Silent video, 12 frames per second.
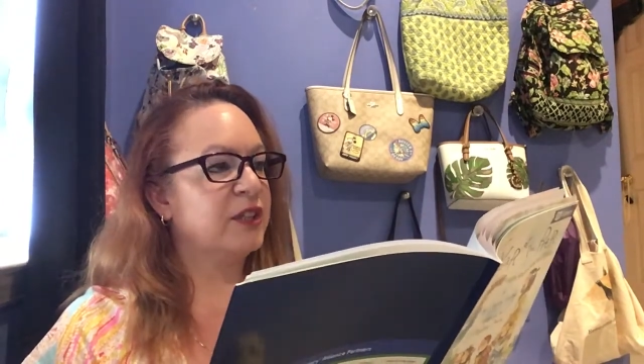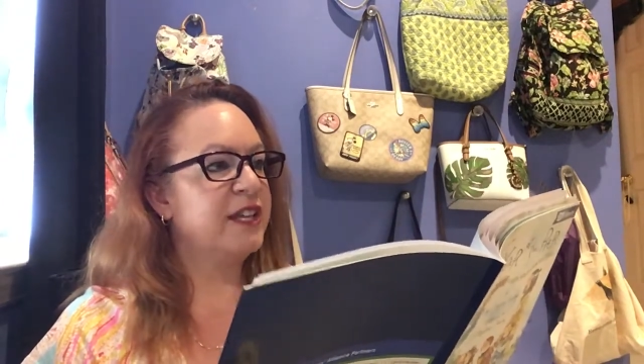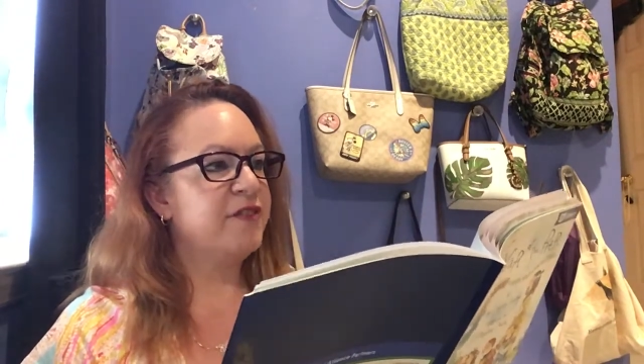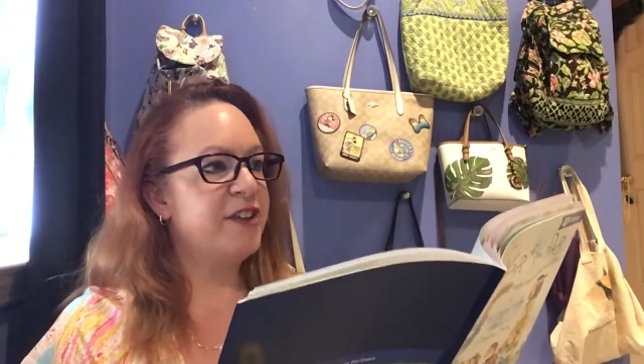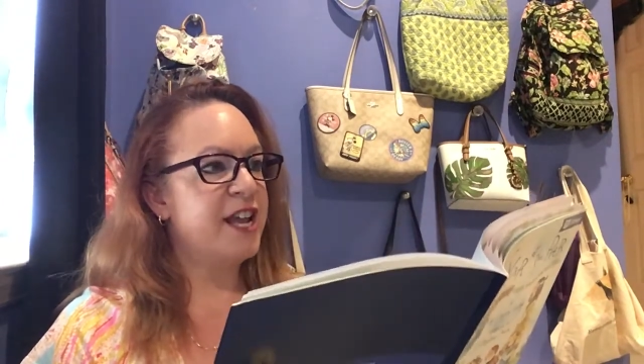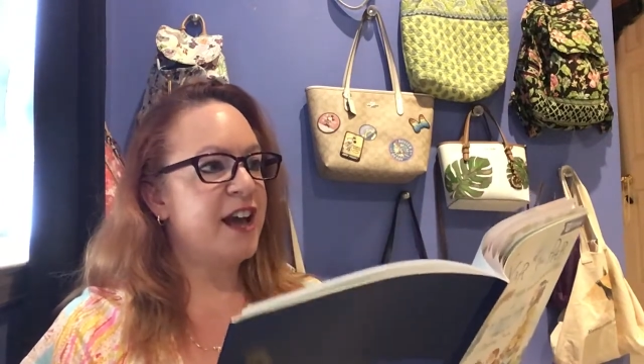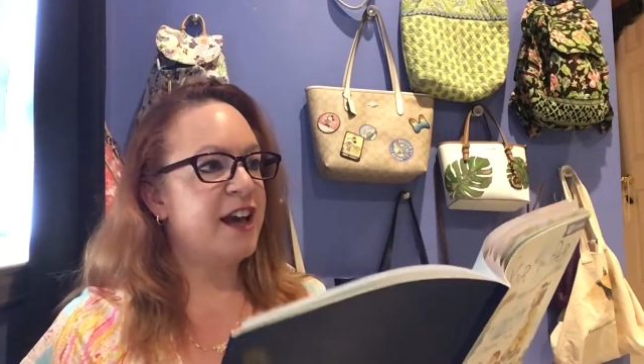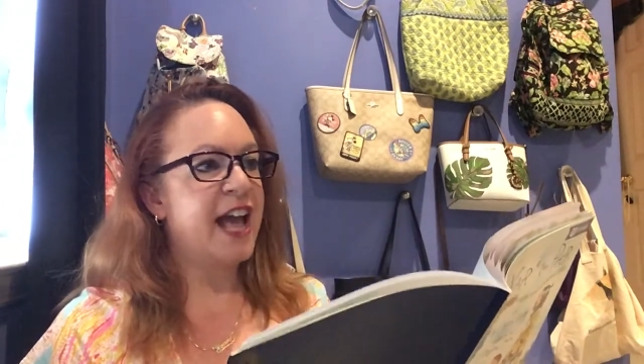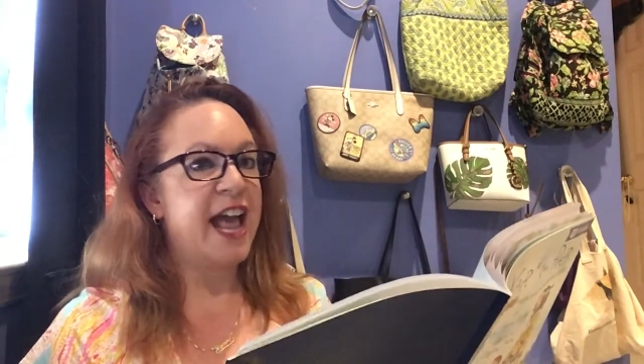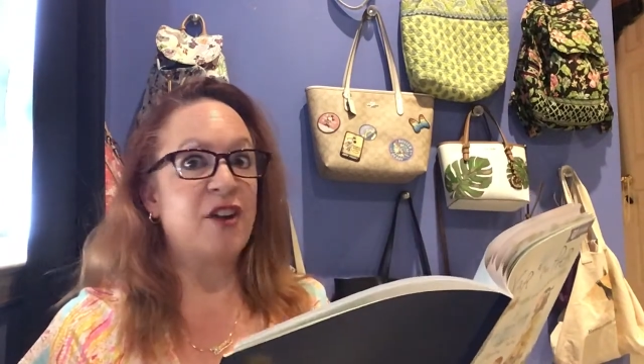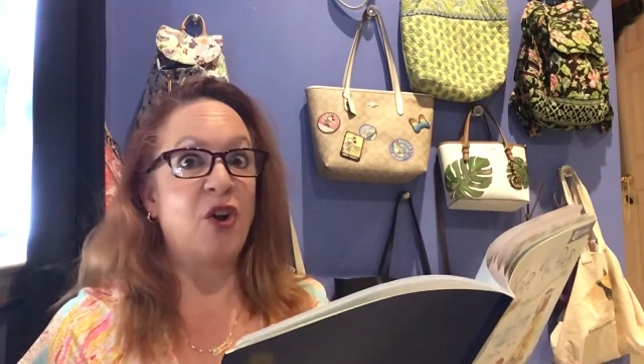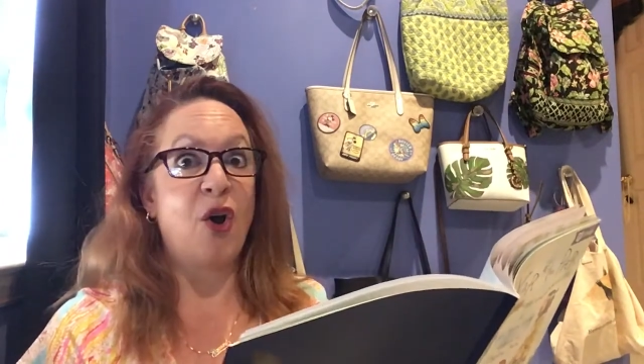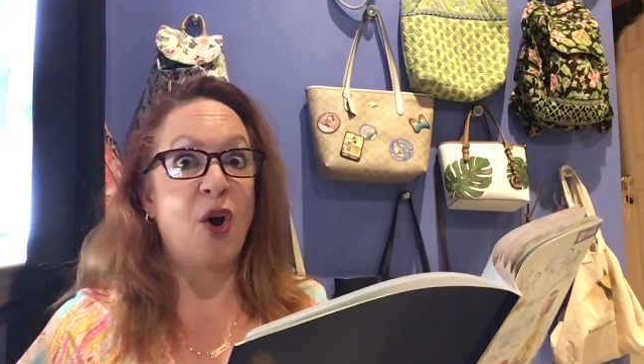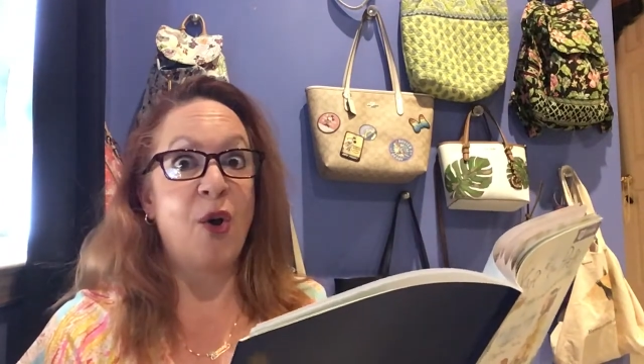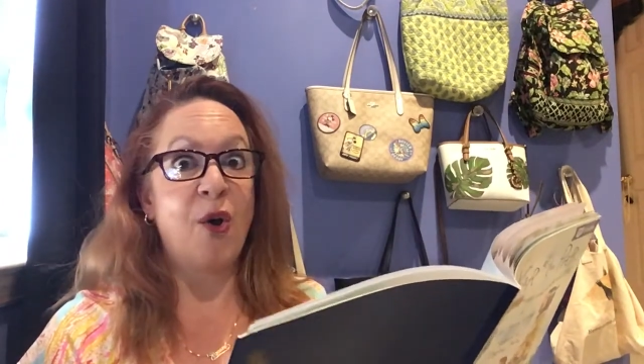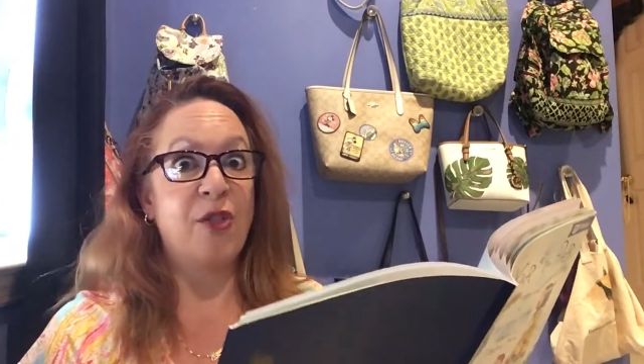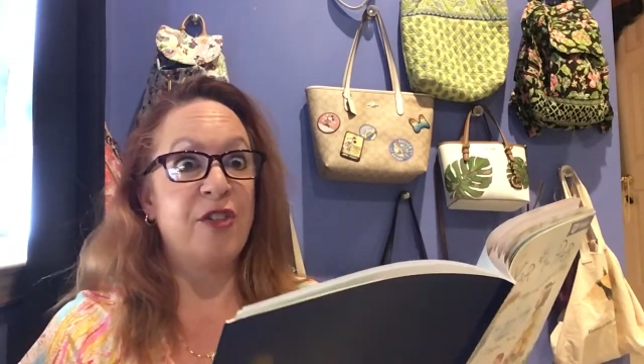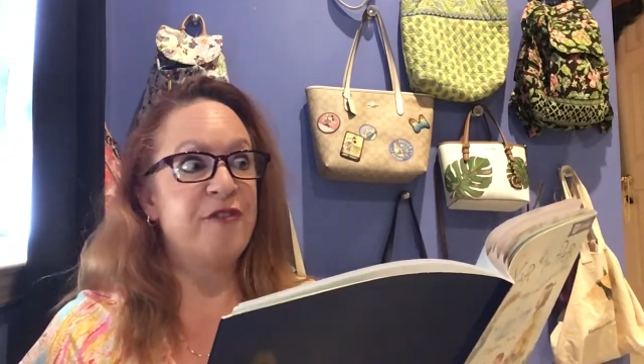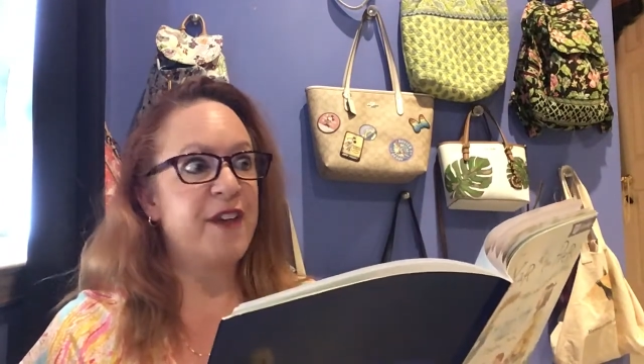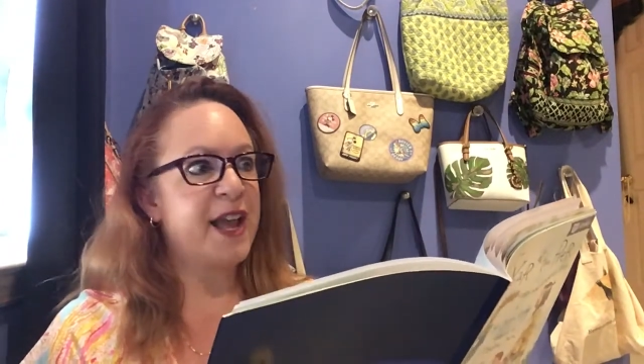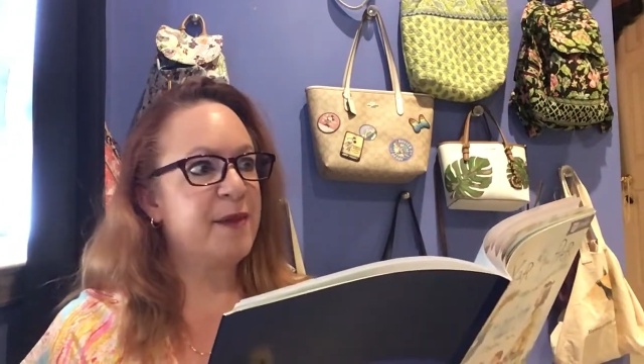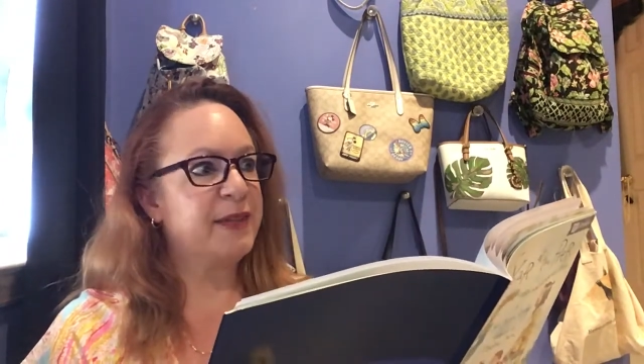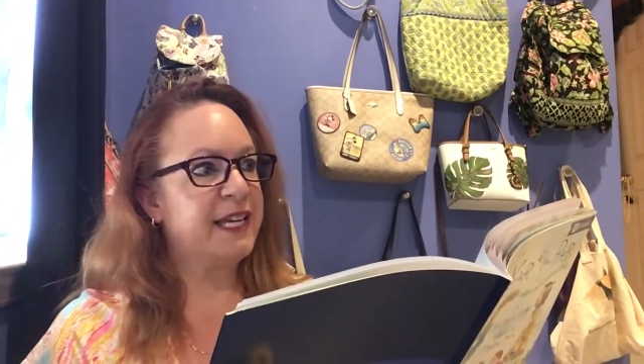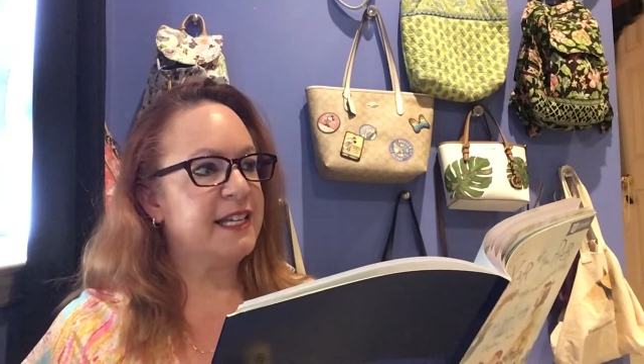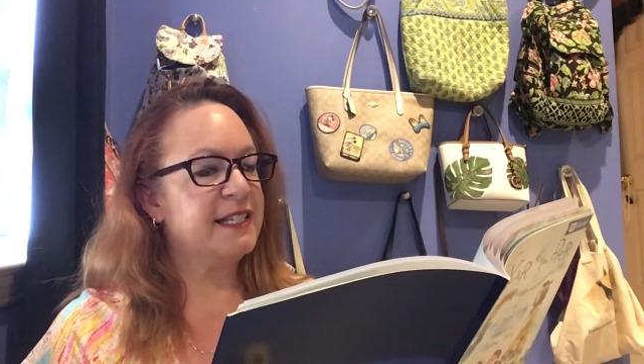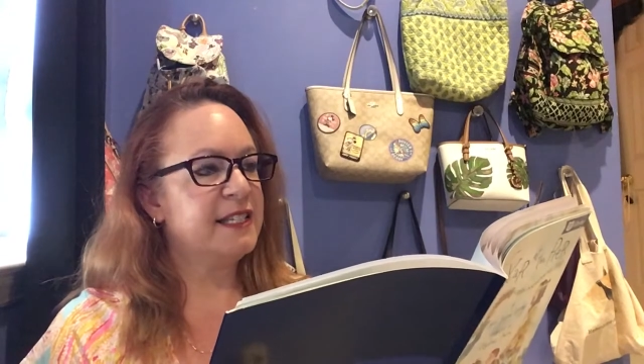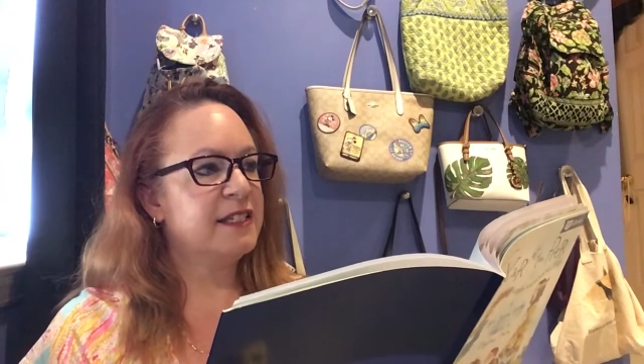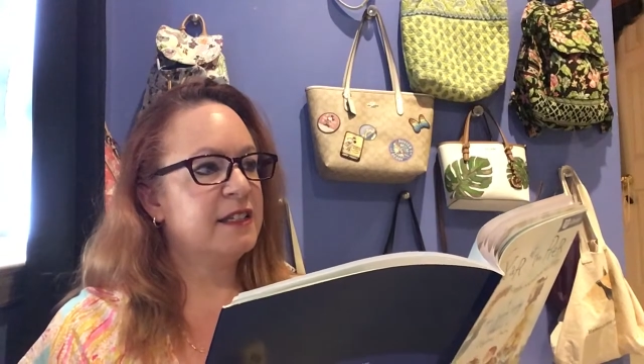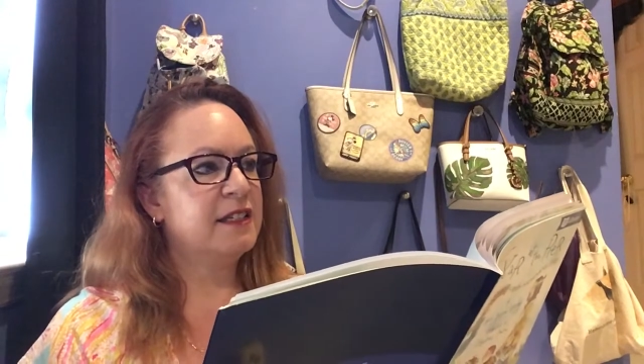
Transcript: Livia, and all the families.